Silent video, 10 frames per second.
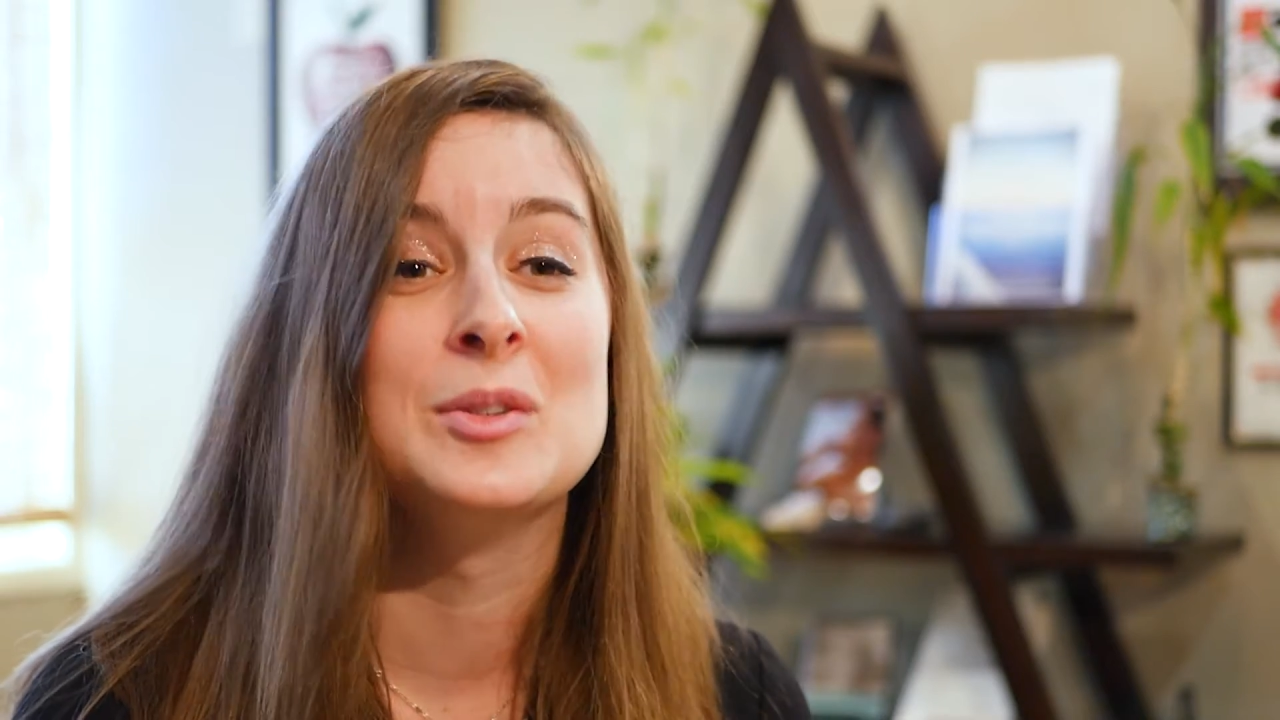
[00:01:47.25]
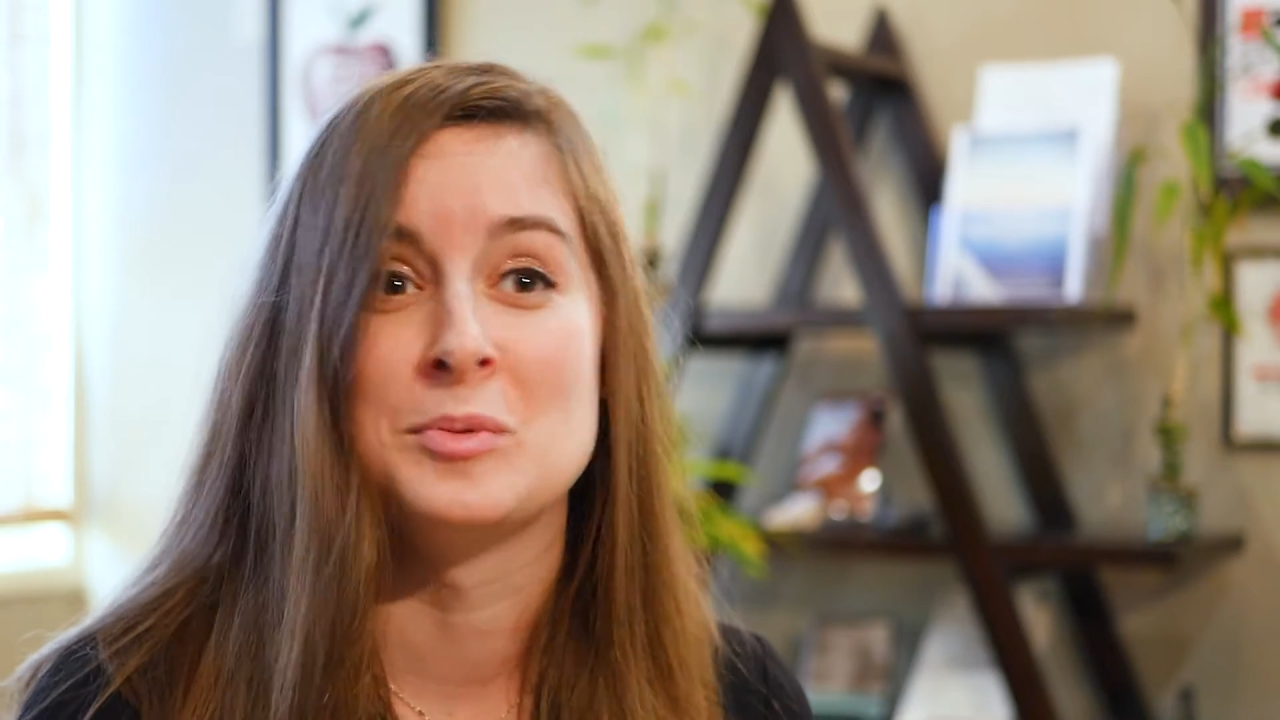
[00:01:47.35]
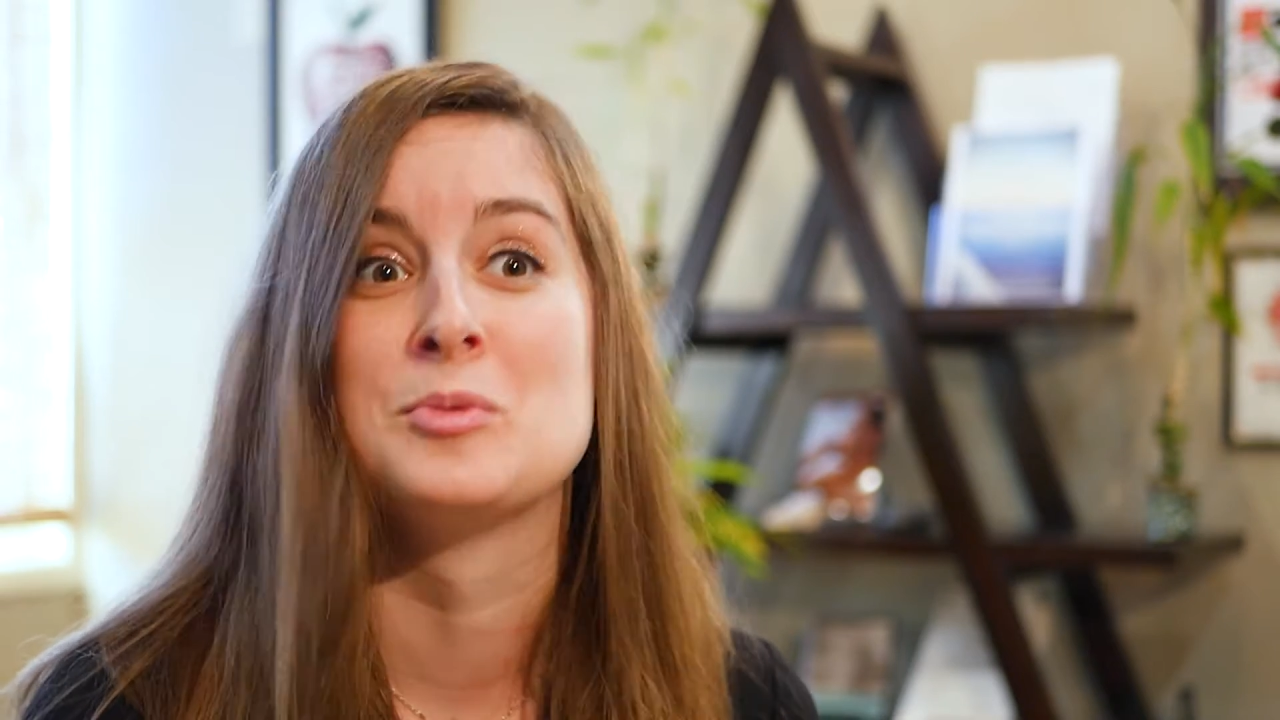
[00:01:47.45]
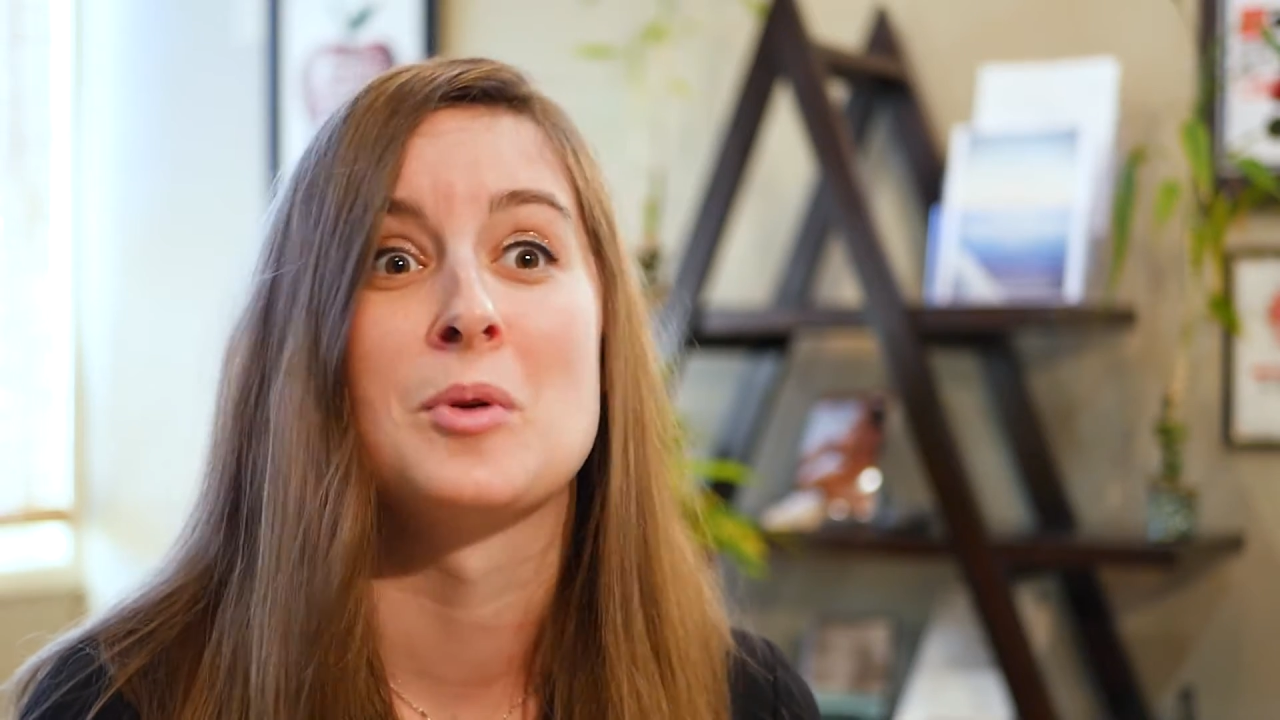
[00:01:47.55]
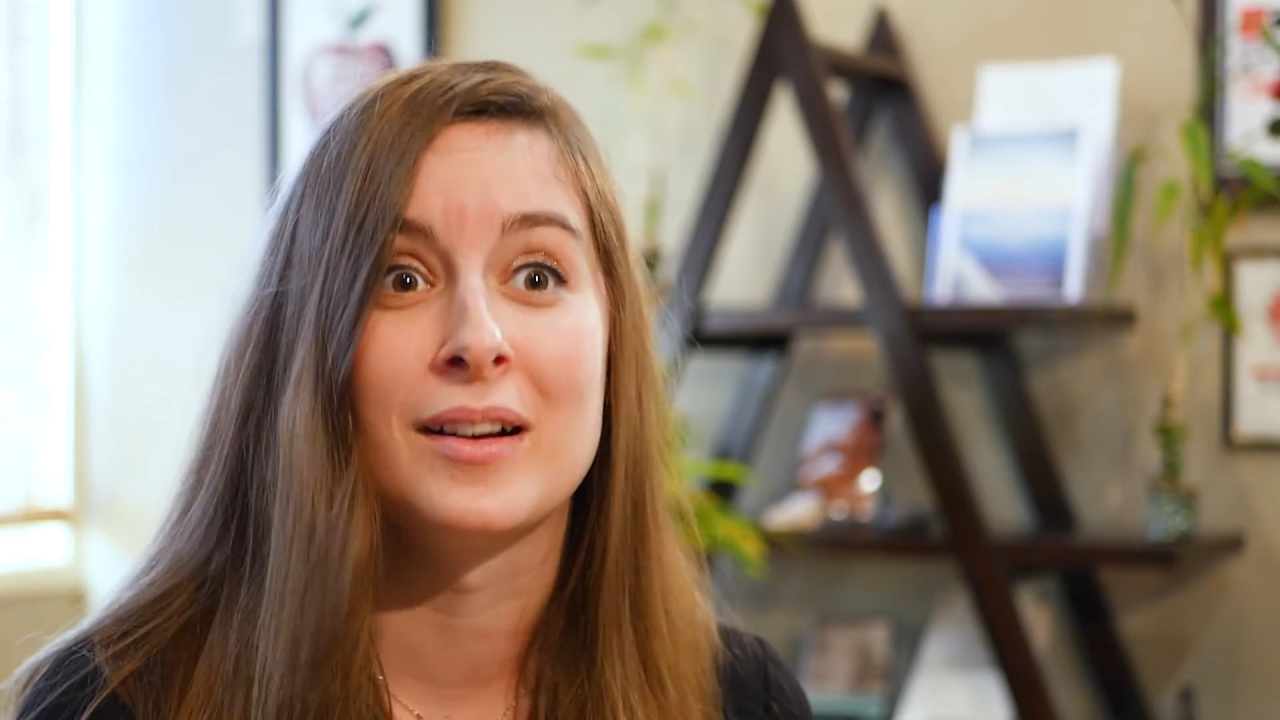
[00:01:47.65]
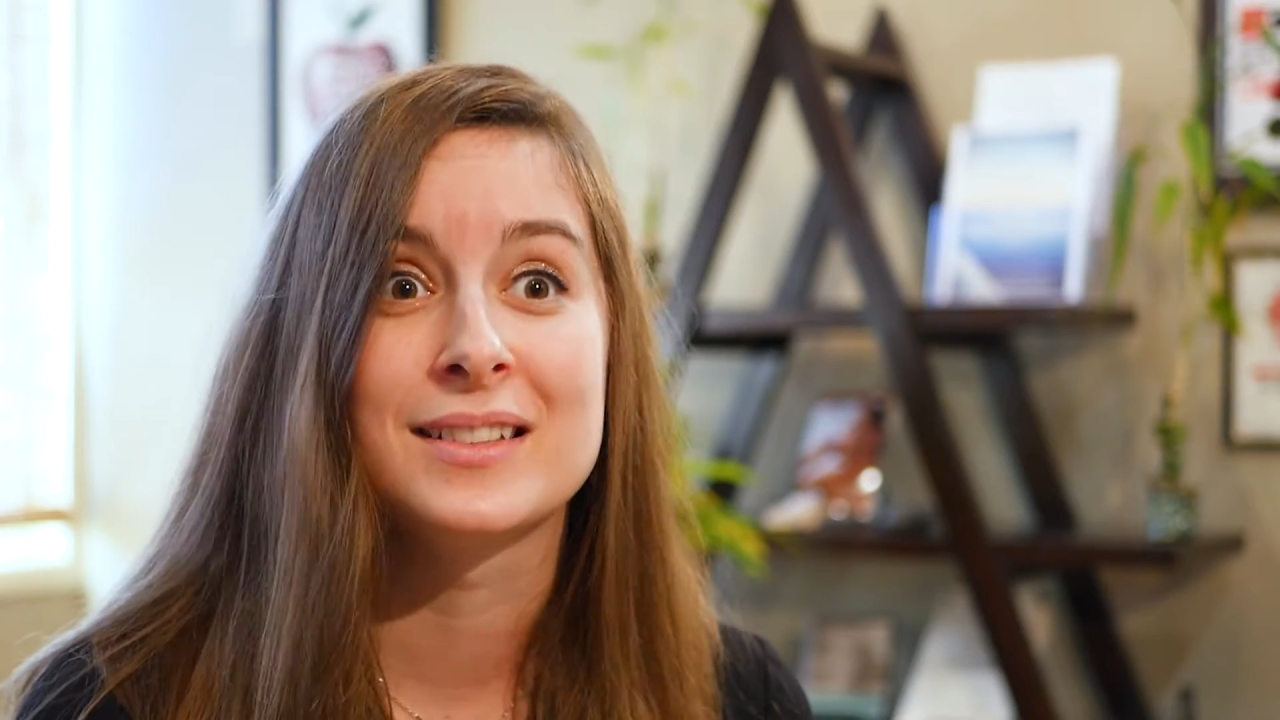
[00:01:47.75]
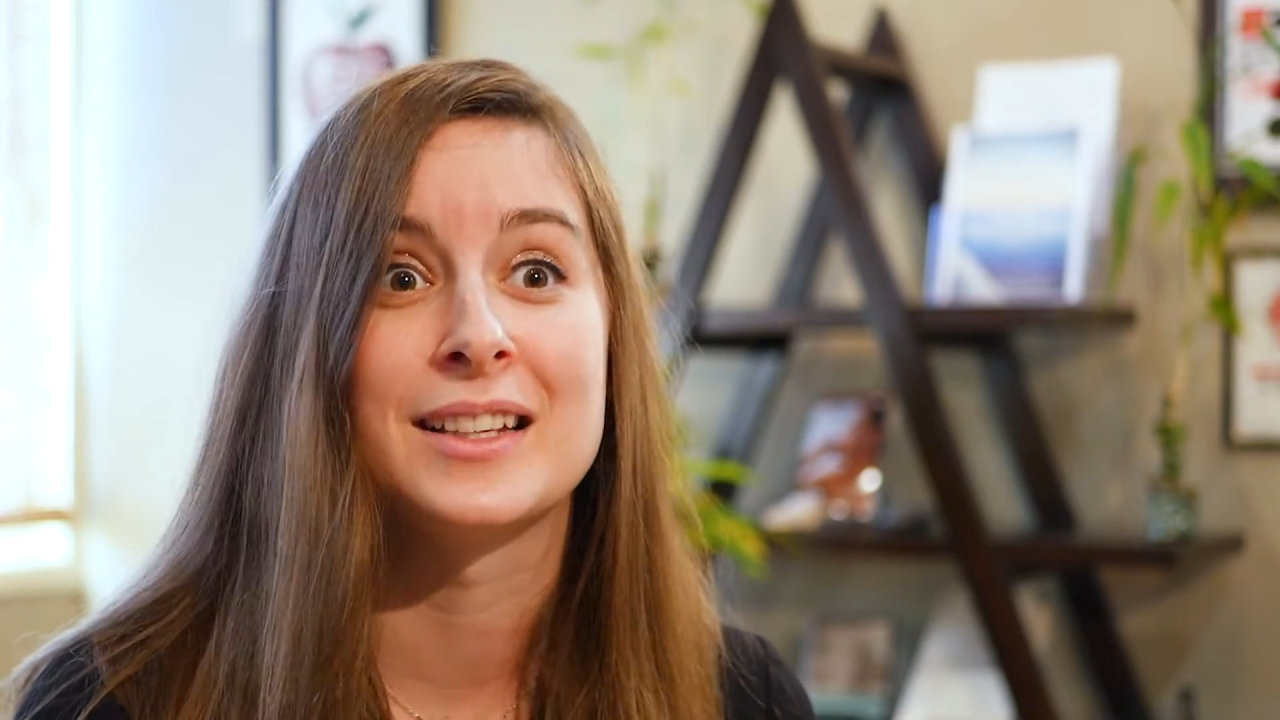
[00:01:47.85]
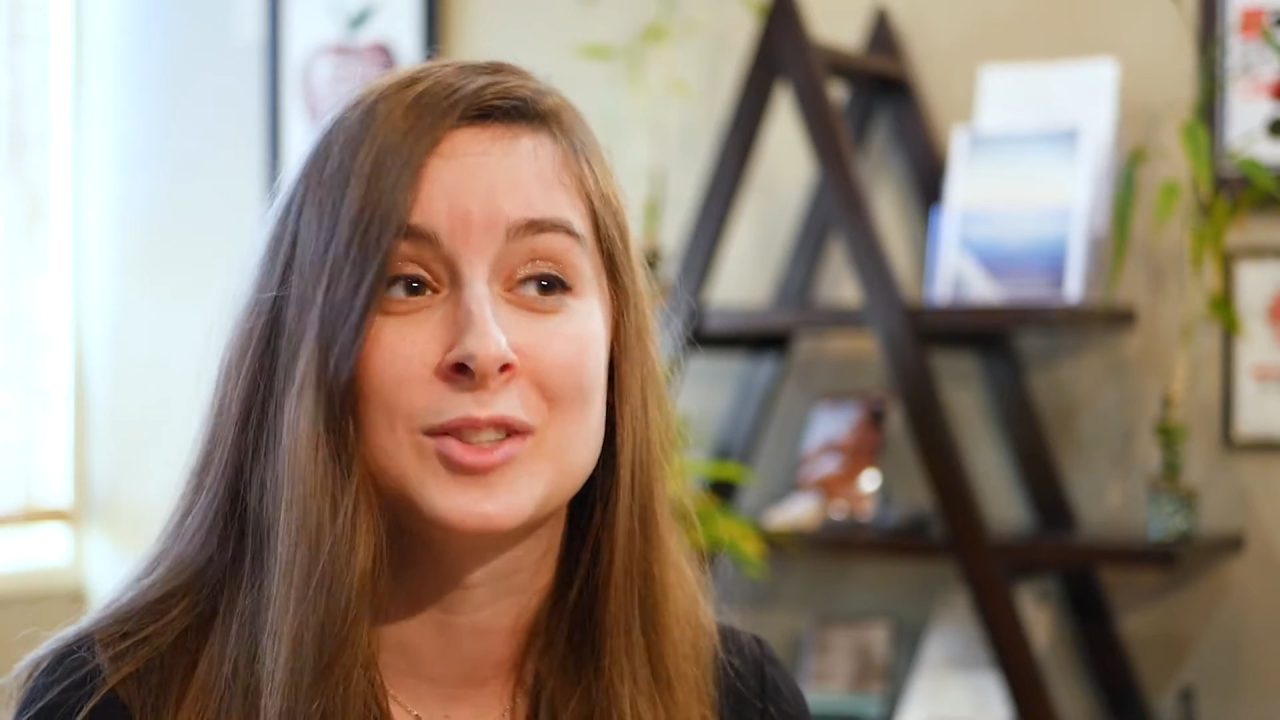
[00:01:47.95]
use drugs.